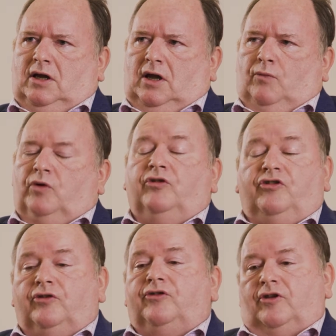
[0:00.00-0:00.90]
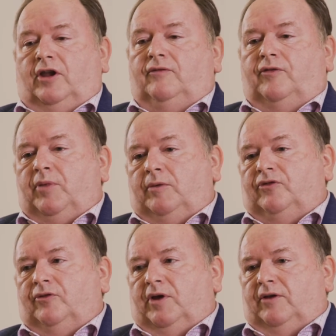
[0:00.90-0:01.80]
would reduce the need for people
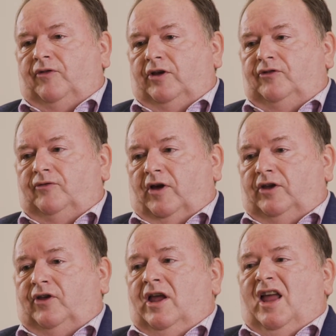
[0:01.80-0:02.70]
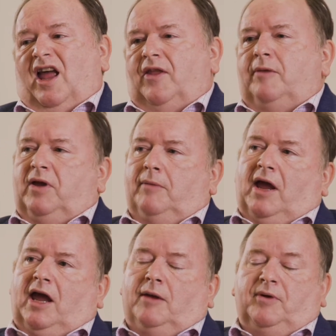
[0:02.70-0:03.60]
to meet face to face, and they'd be
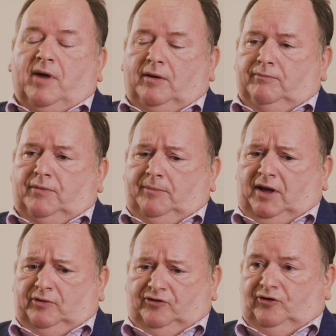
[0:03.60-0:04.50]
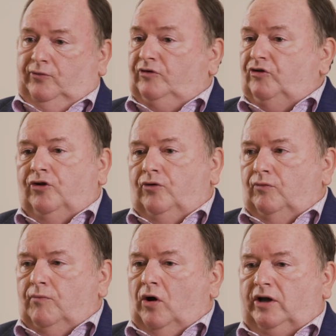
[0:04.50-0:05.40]
maybe able to do with
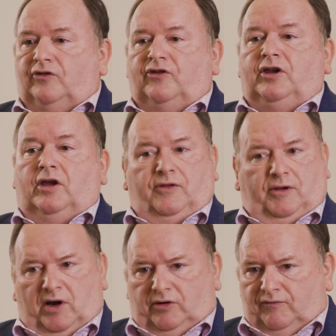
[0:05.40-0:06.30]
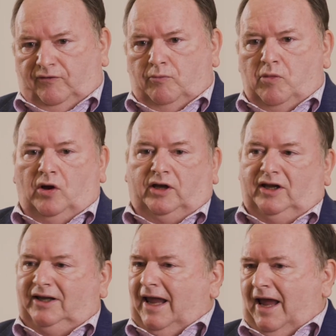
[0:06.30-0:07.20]
2 markets a year, the American film
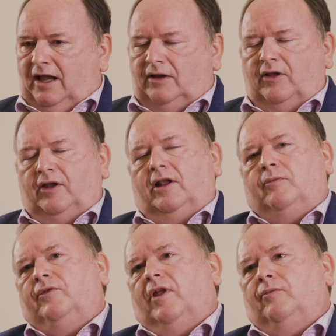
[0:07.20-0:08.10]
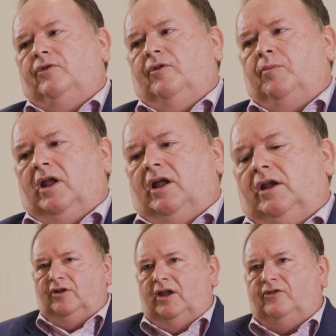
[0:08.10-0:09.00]
market and Cannes. I think that was the plan.
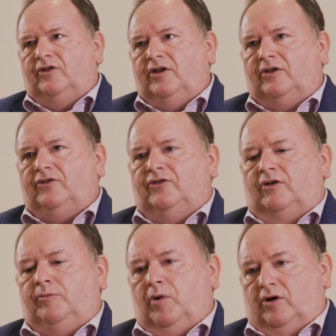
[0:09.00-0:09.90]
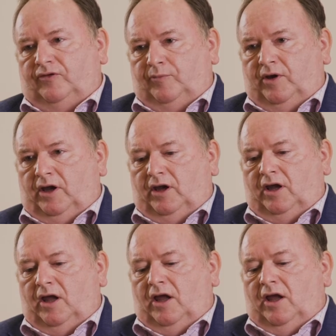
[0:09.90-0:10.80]
It's a necessary part of
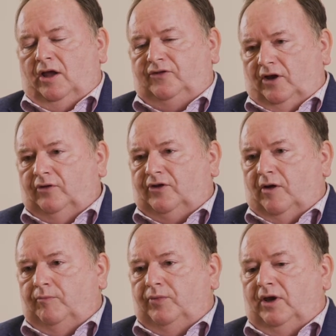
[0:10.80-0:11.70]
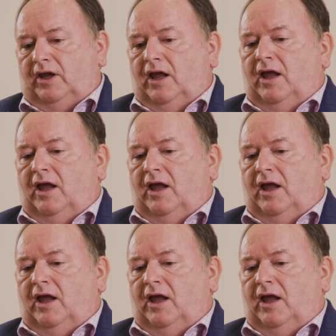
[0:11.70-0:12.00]
being a sales company